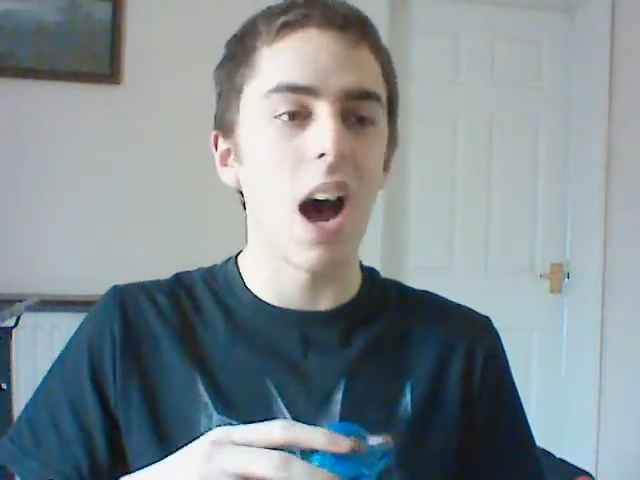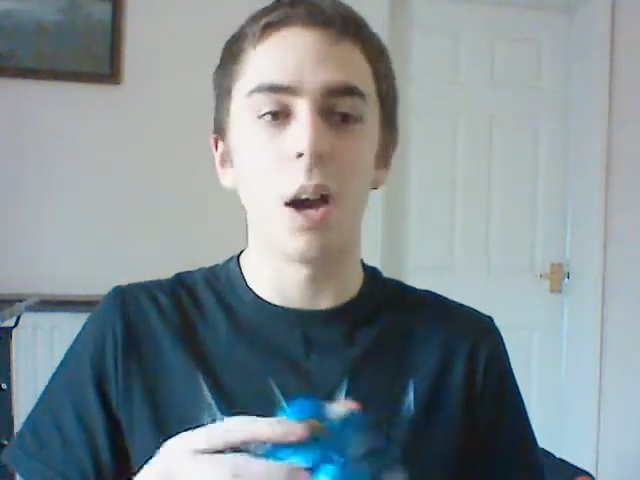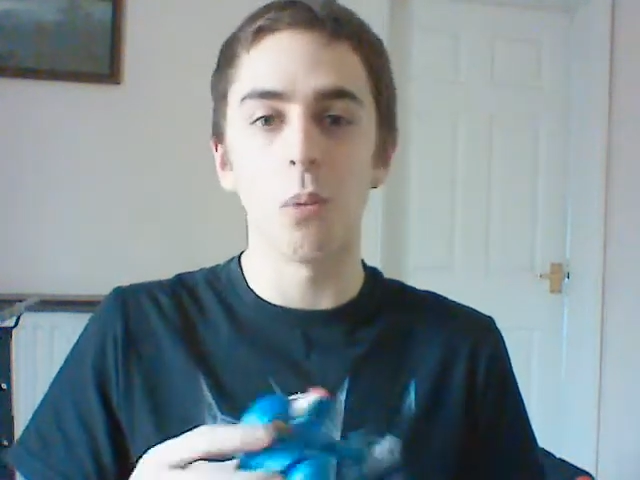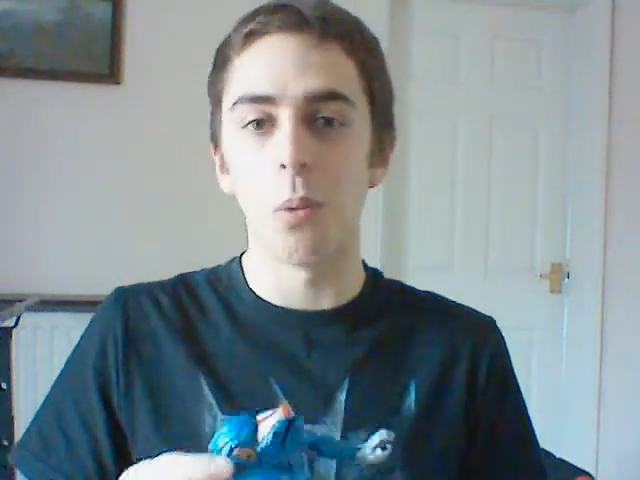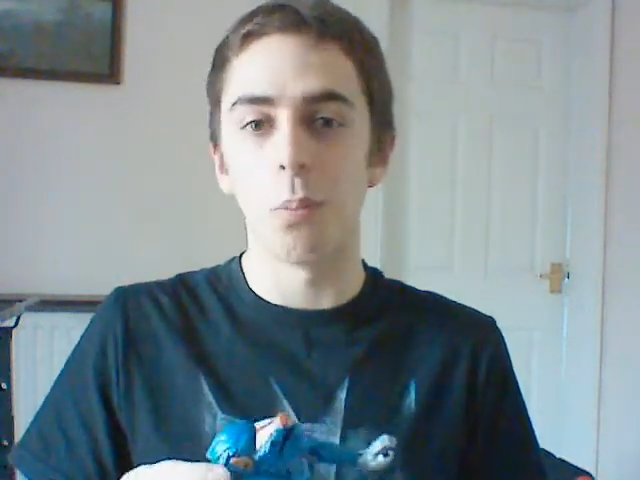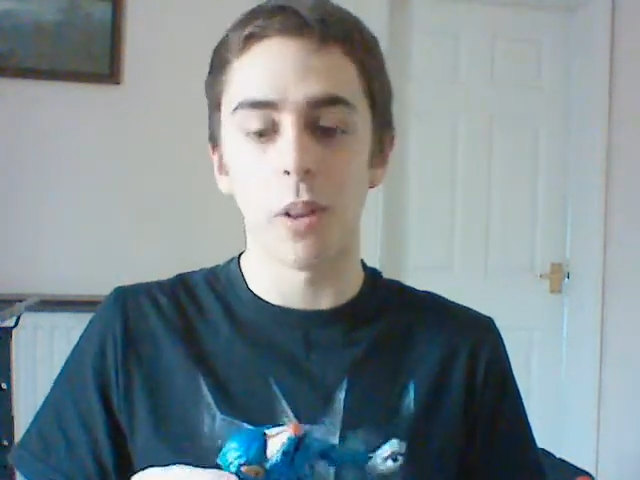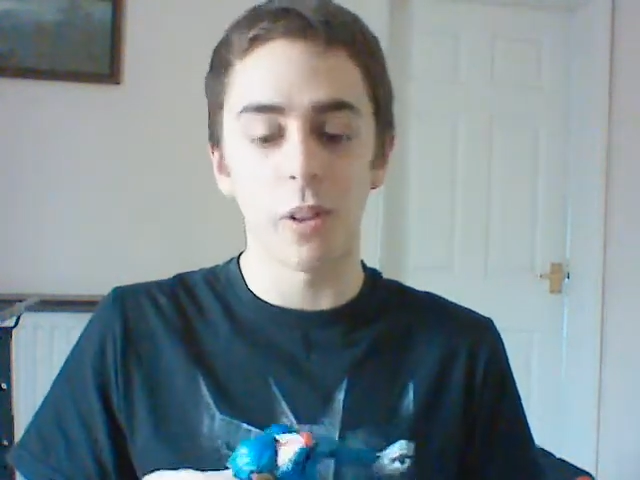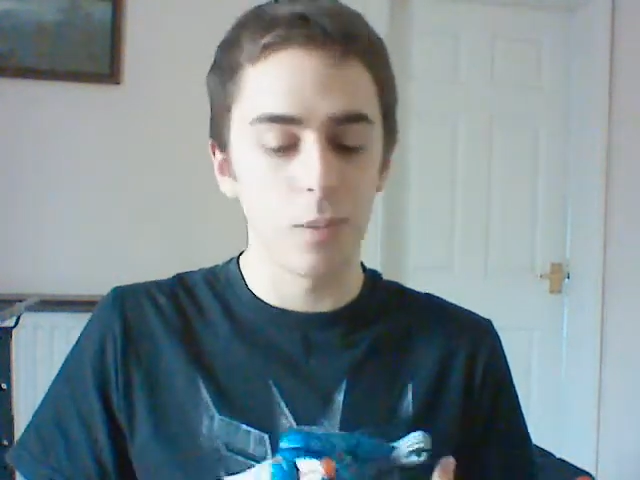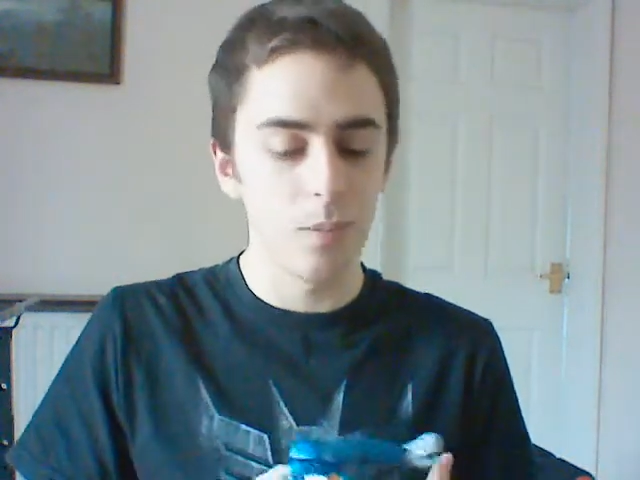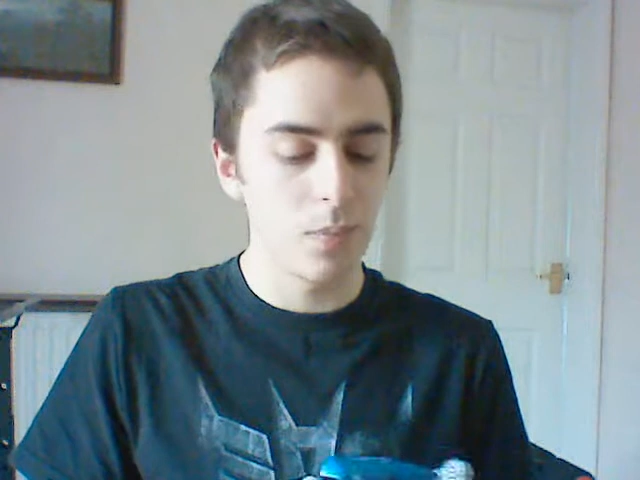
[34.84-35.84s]
I won't
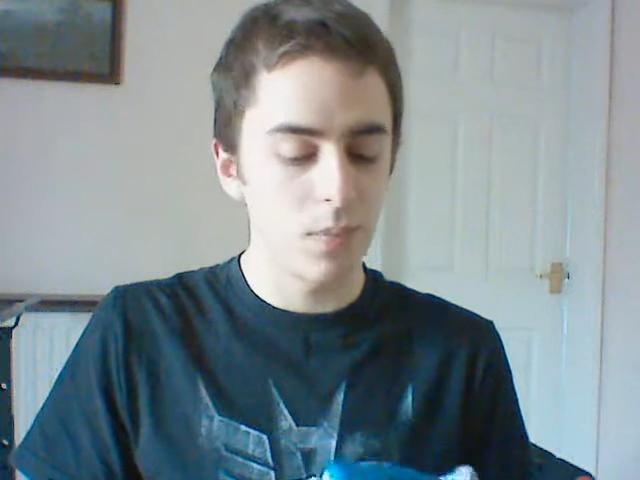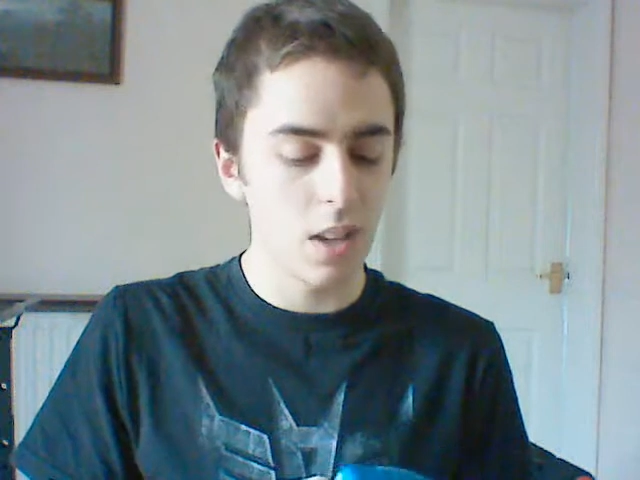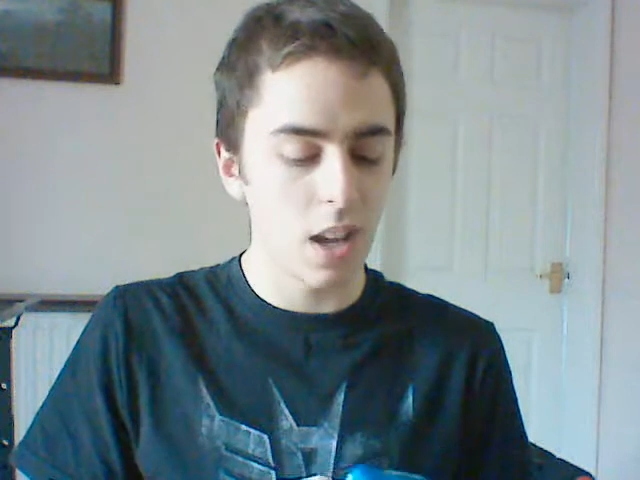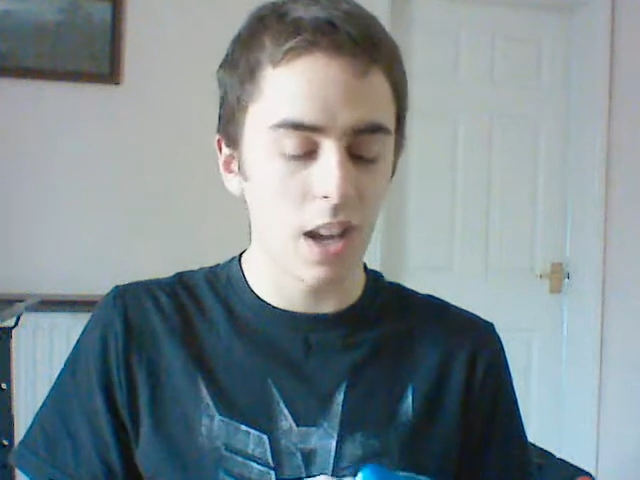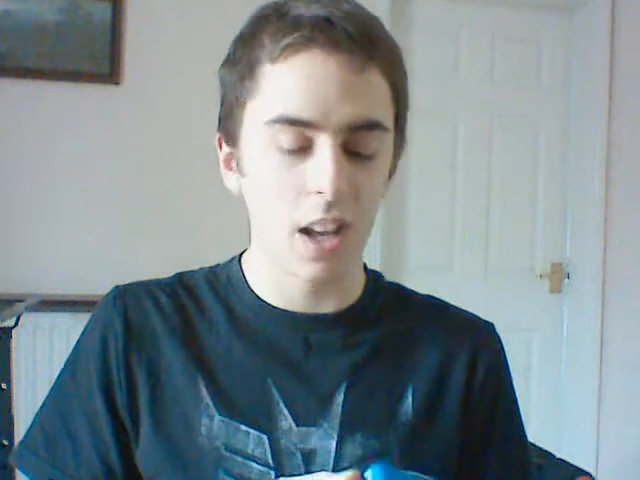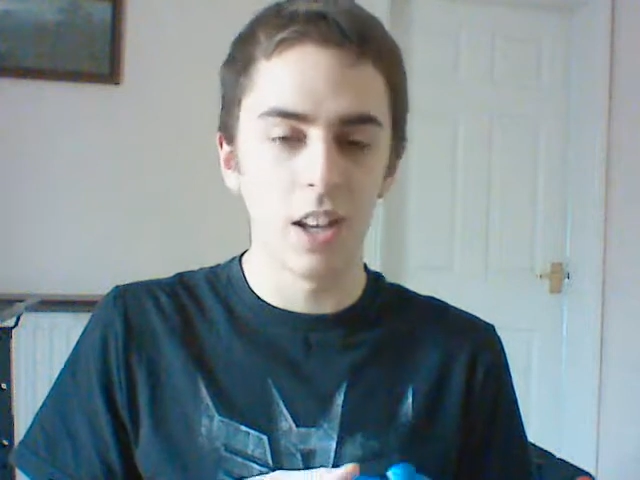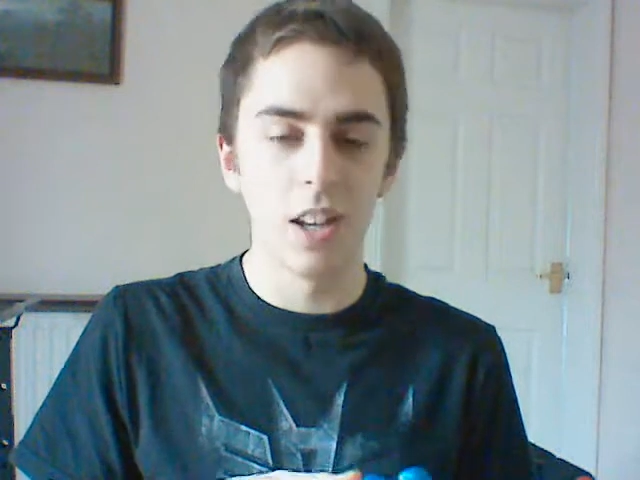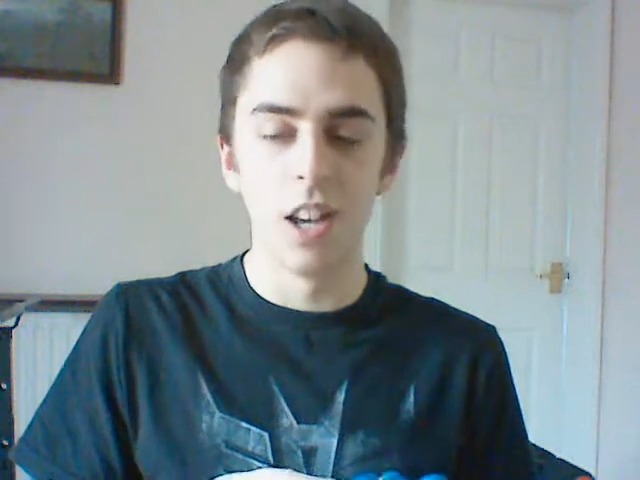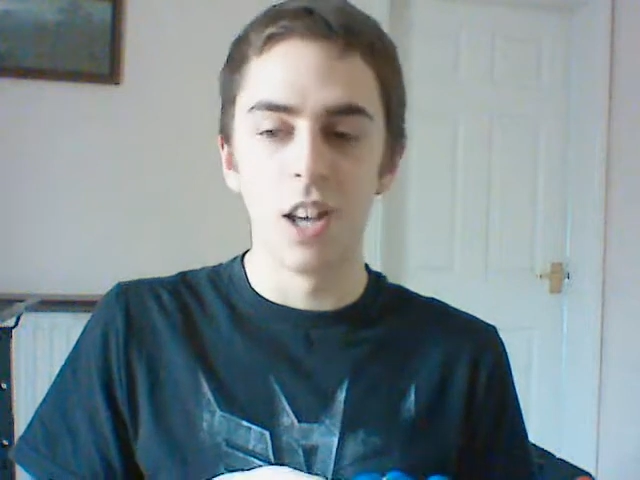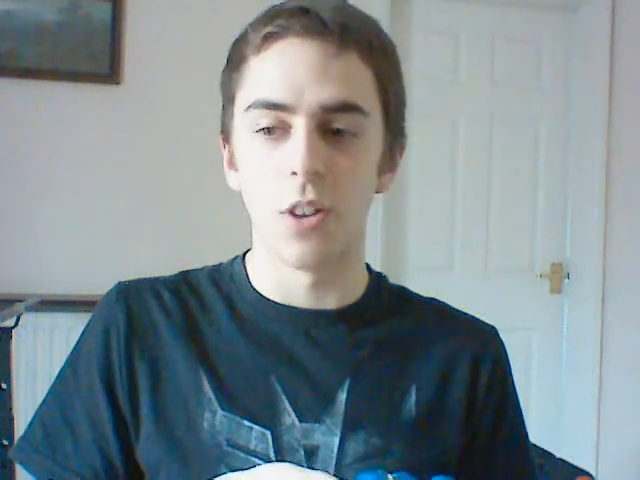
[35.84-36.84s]
bother.
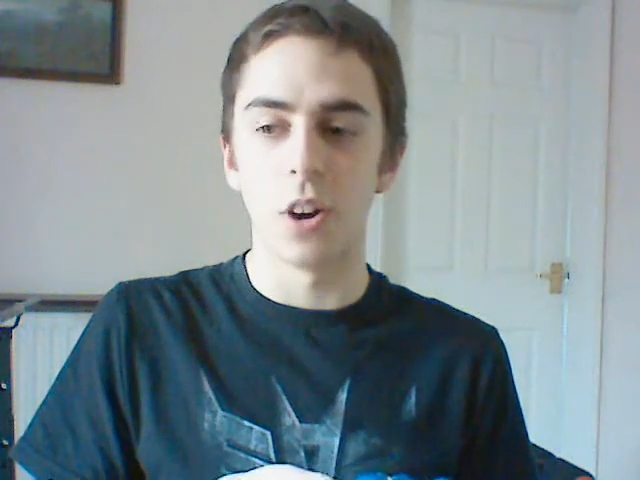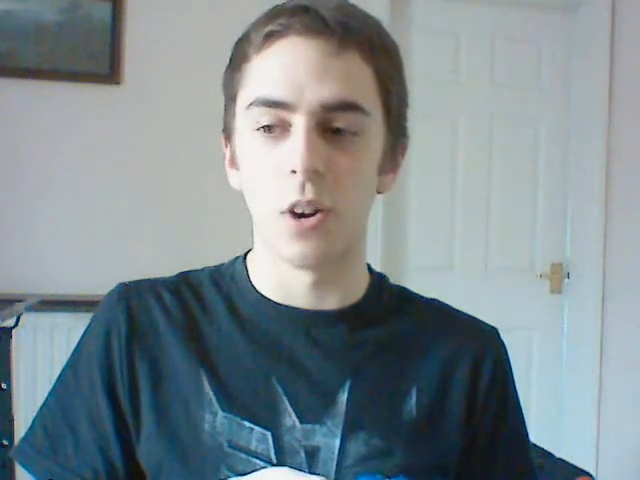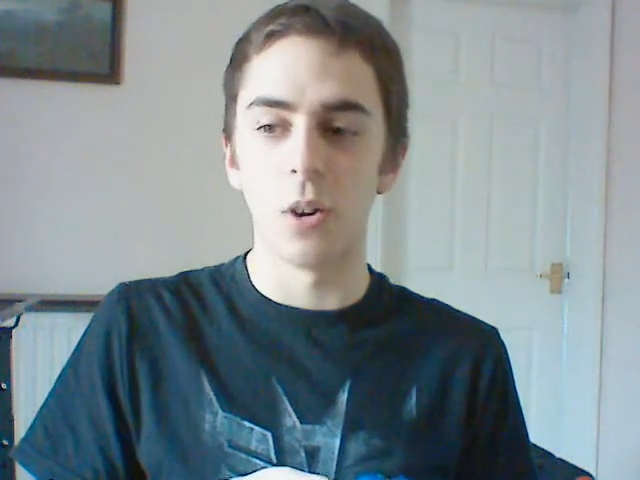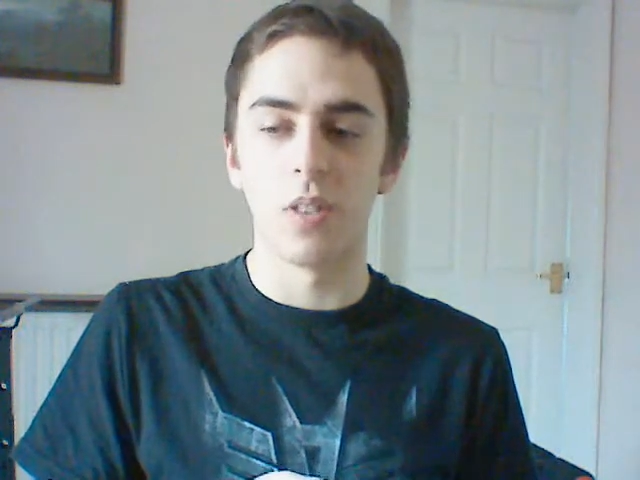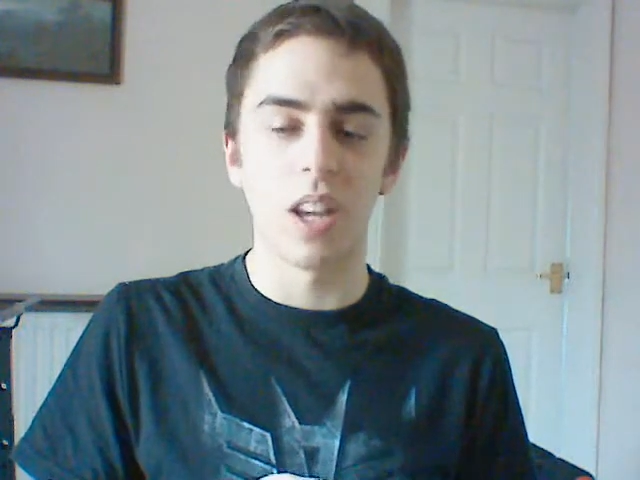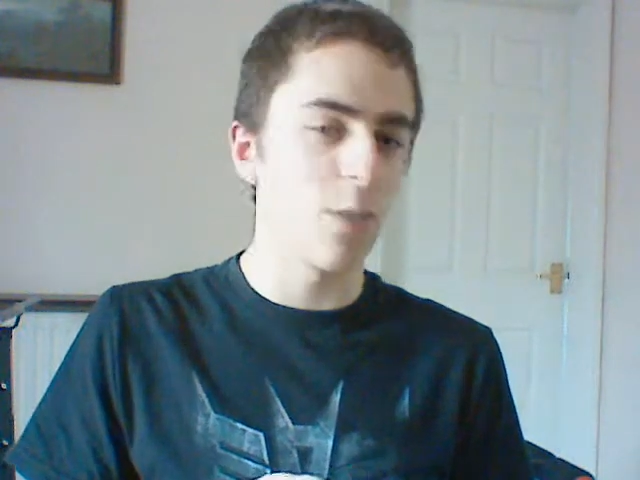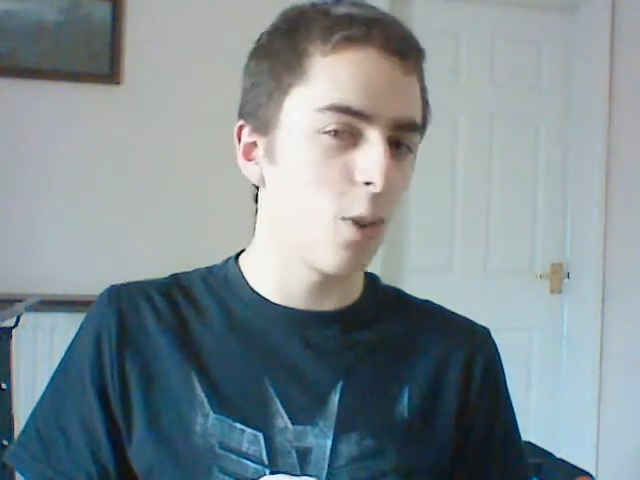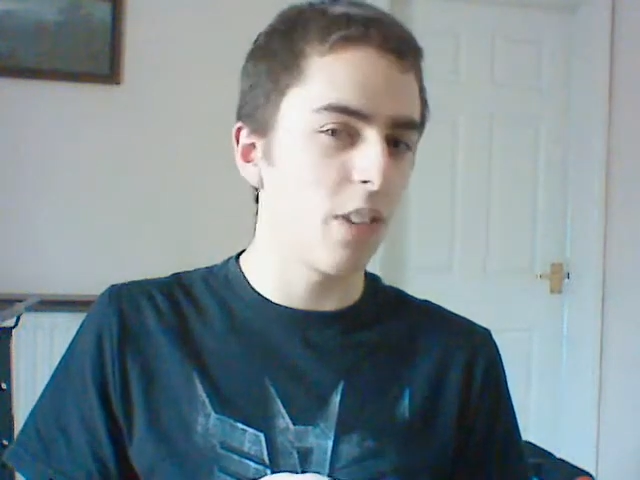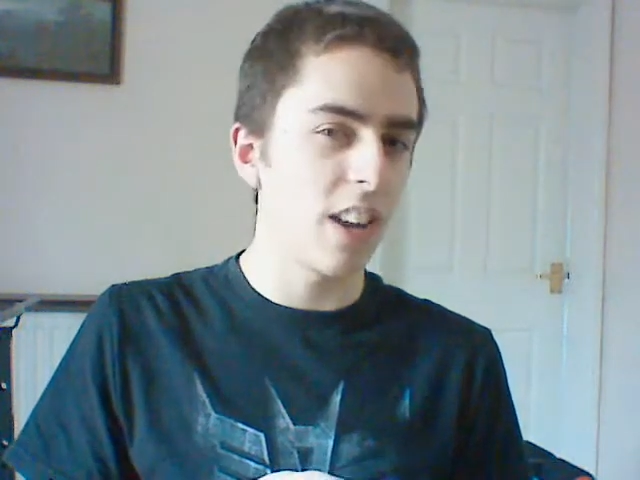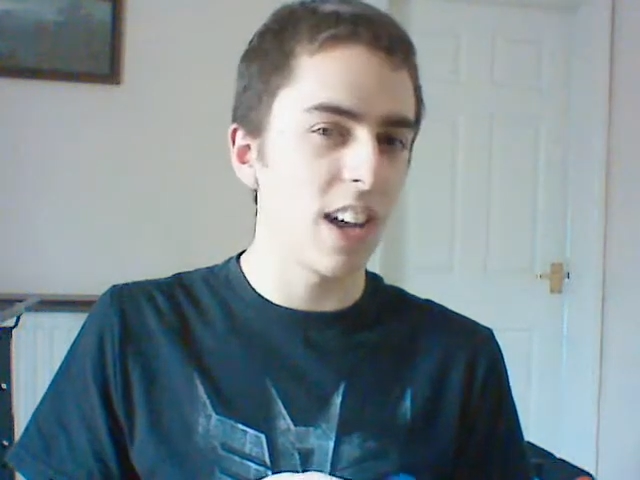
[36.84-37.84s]
Though I know Dave already